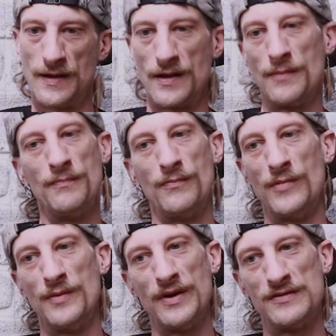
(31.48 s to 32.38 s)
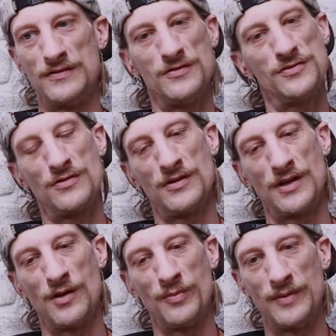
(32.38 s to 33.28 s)
Um, we're basically just trying
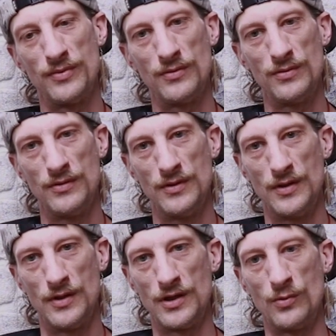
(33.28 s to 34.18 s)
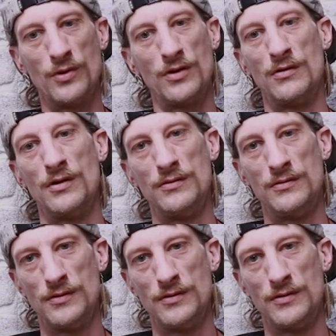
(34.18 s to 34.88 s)
to help people who want to grow